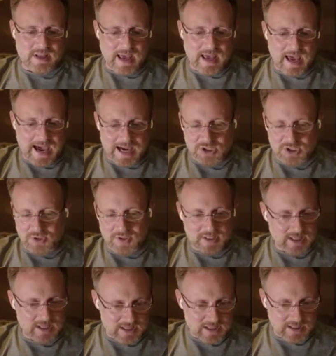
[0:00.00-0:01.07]
hash the
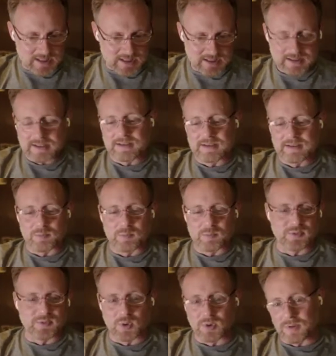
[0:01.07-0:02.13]
key
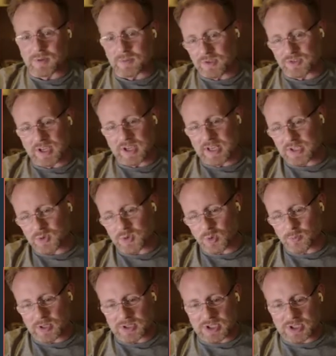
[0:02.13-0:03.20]
before assigning it to a
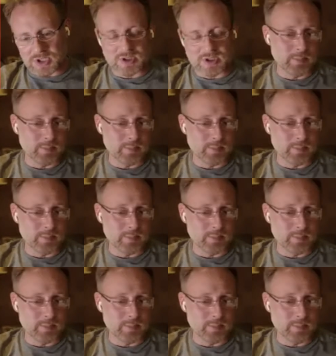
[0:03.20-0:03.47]
partition.